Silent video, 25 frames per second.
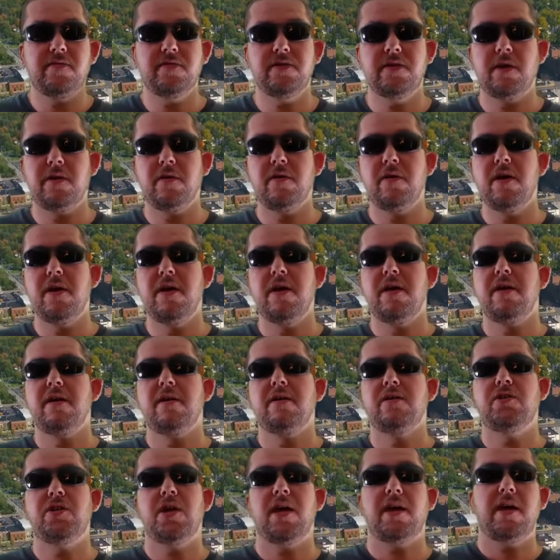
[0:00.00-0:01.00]
So
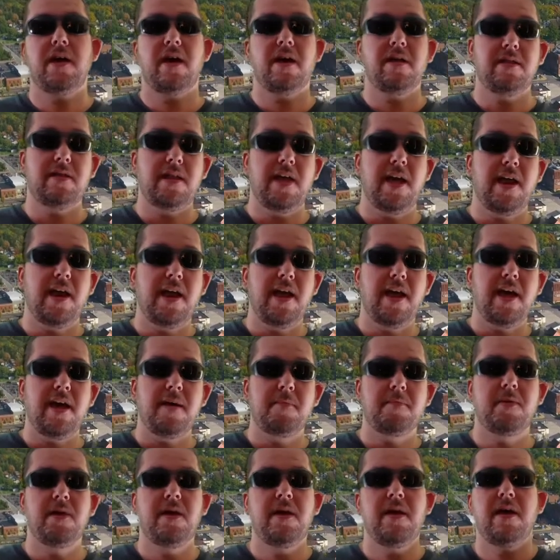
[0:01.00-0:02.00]
check out that
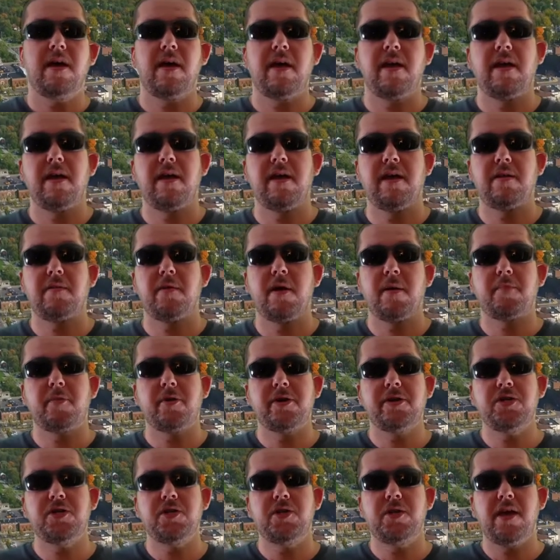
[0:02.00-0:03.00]
app and
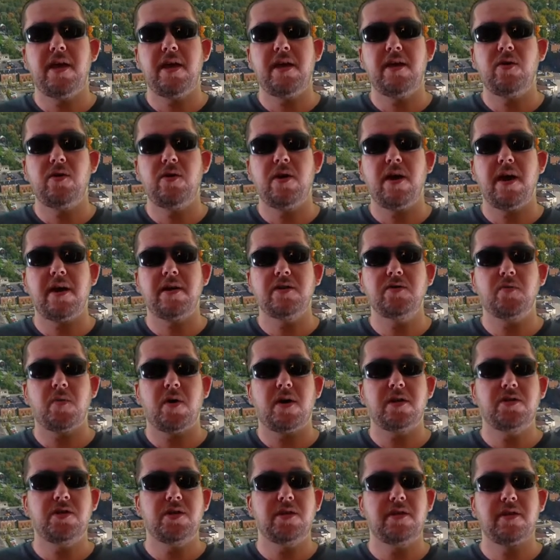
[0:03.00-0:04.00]
appreciate you guys
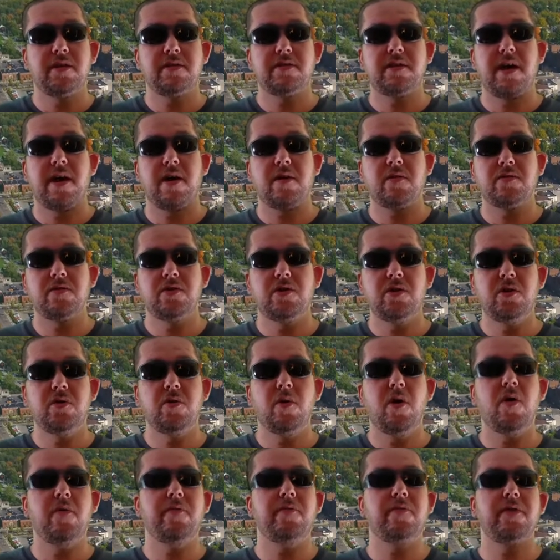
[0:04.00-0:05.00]
watching this how to.
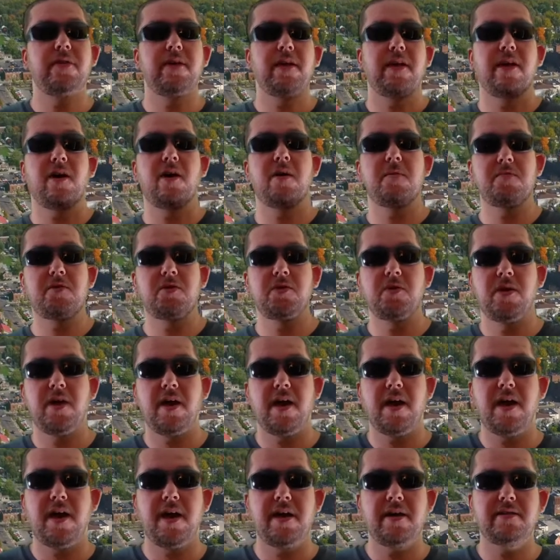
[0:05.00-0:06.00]
Hopefully it helped you
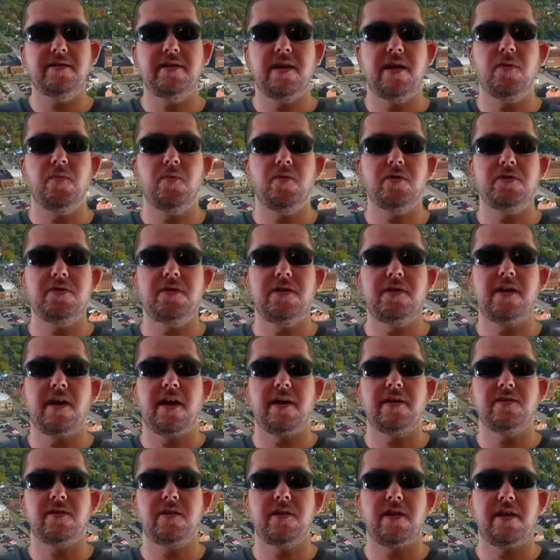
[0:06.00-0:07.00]
guys and we'll see you
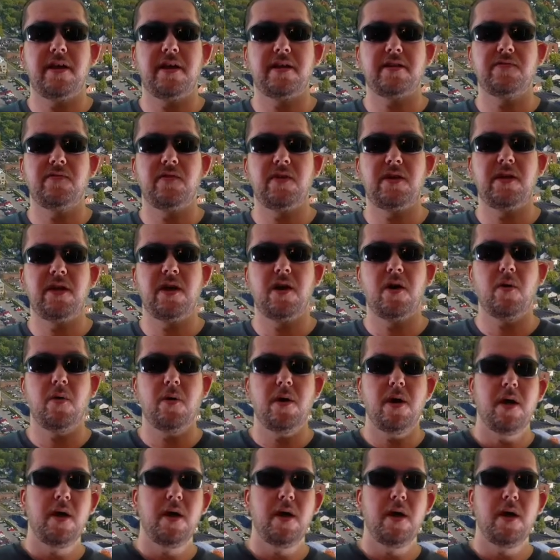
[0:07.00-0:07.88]
guys on the next video.